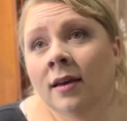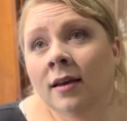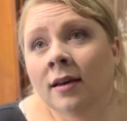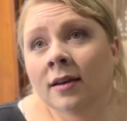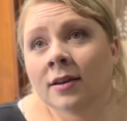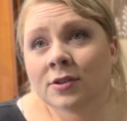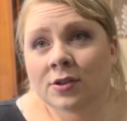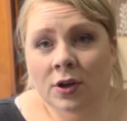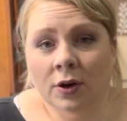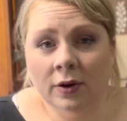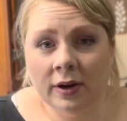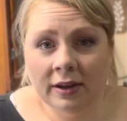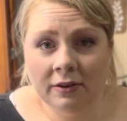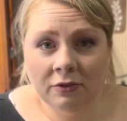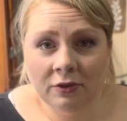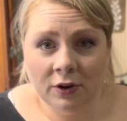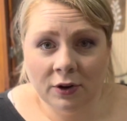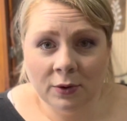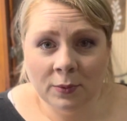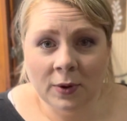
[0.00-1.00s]
So if
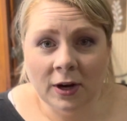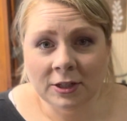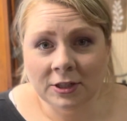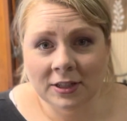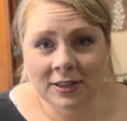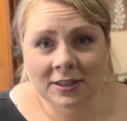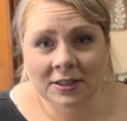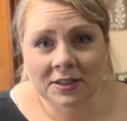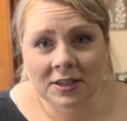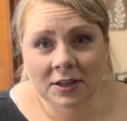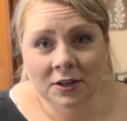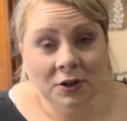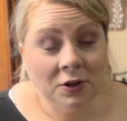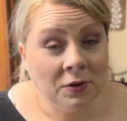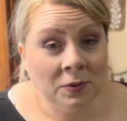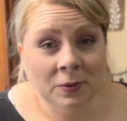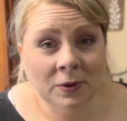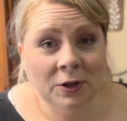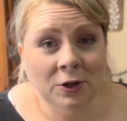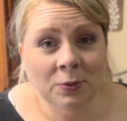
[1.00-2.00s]
you're watching this and you're the
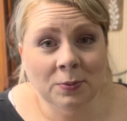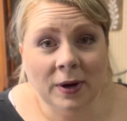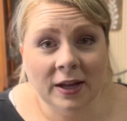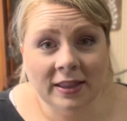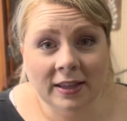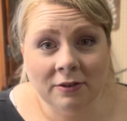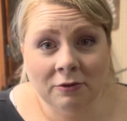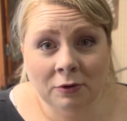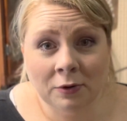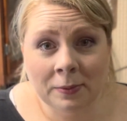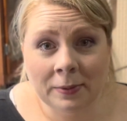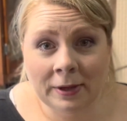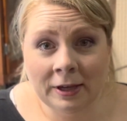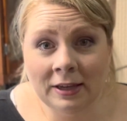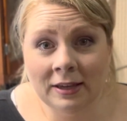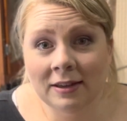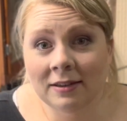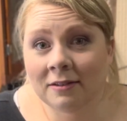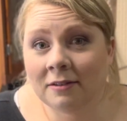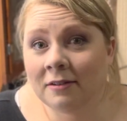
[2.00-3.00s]
one who bought that for me,
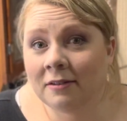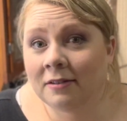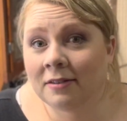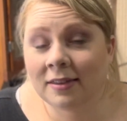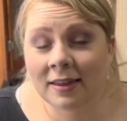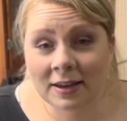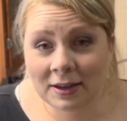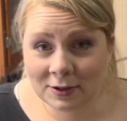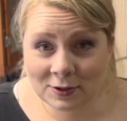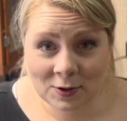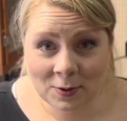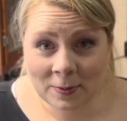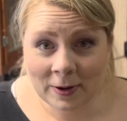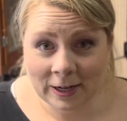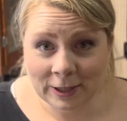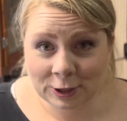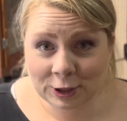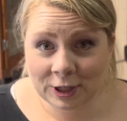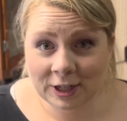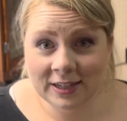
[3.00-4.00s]
thank you so
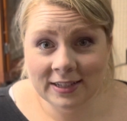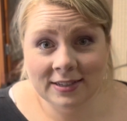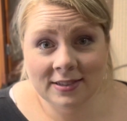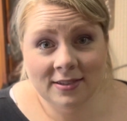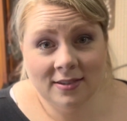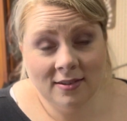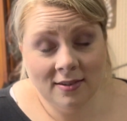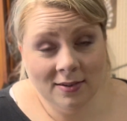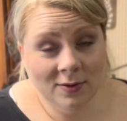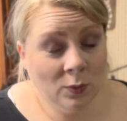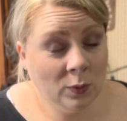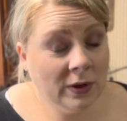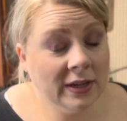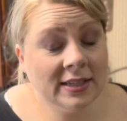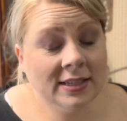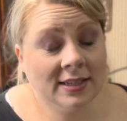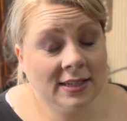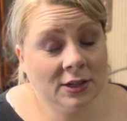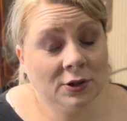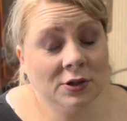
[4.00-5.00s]
much, because we
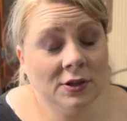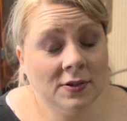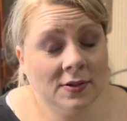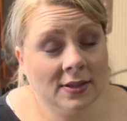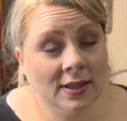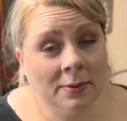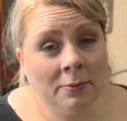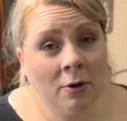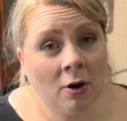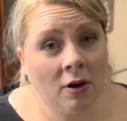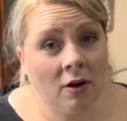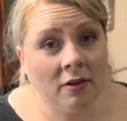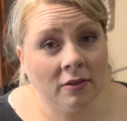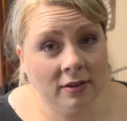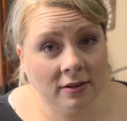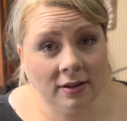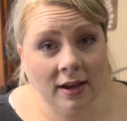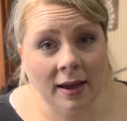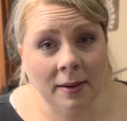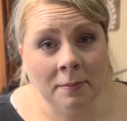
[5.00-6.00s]
still use them all the
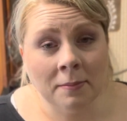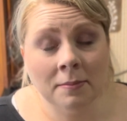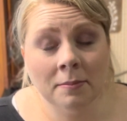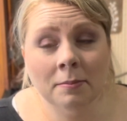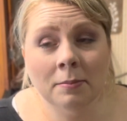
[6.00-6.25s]
time.